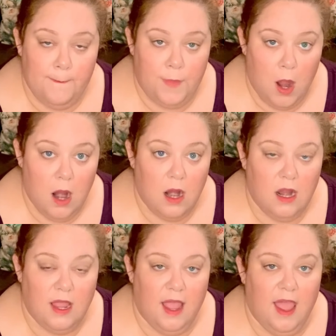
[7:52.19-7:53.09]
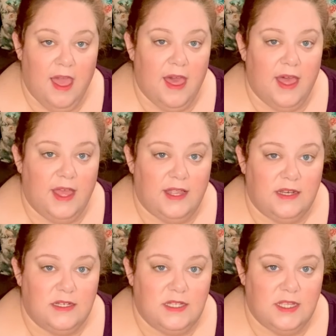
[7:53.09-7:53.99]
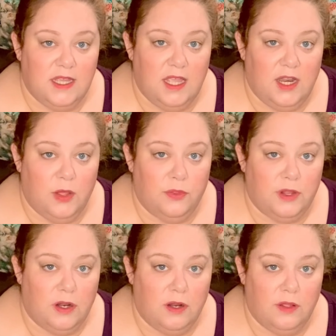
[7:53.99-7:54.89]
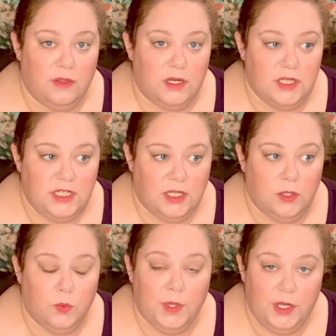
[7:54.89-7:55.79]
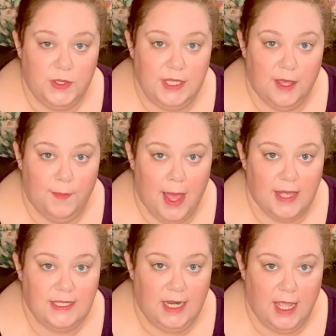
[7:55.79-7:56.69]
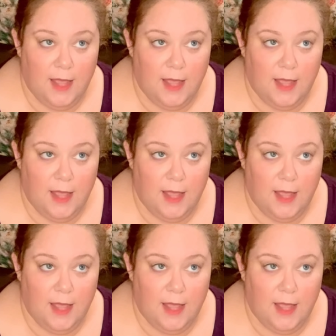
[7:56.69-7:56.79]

park, and they're still reducing capacity.